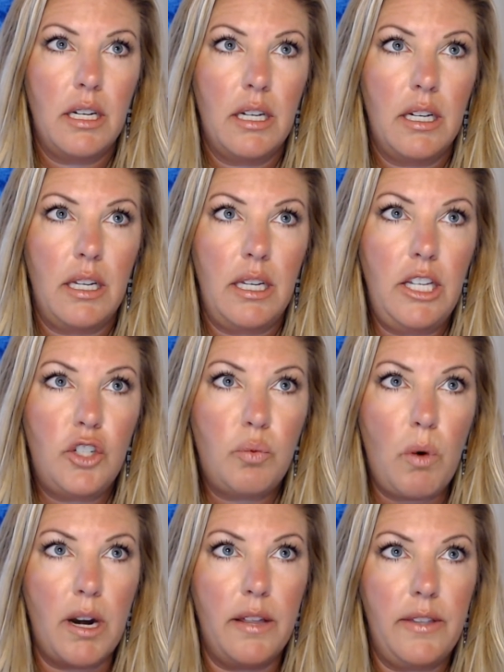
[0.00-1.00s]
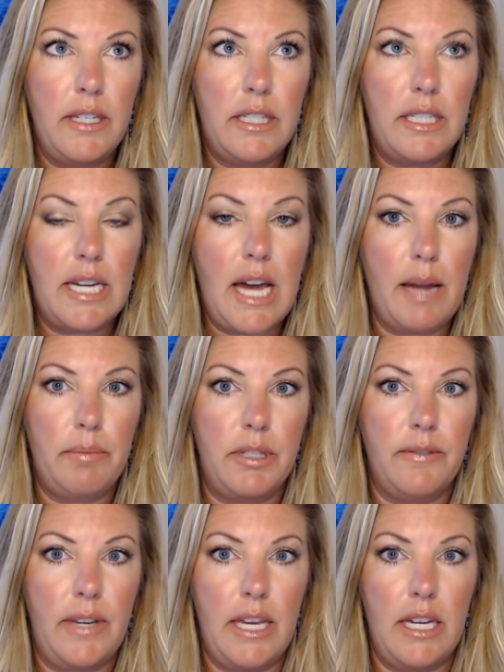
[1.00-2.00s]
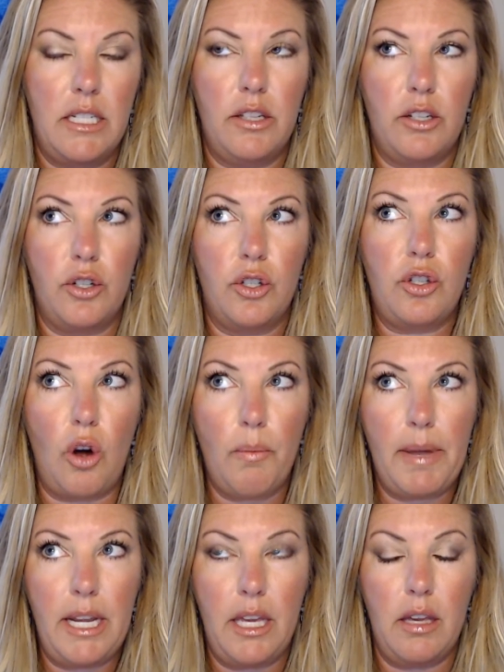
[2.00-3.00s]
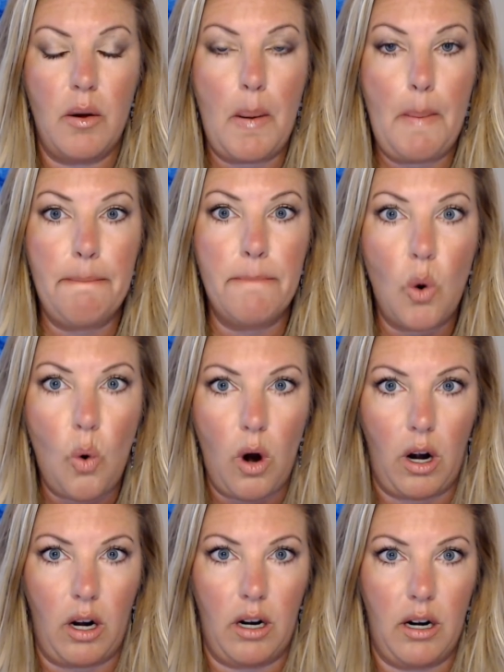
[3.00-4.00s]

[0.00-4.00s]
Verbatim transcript: each one of these types of kids, and there's so many more,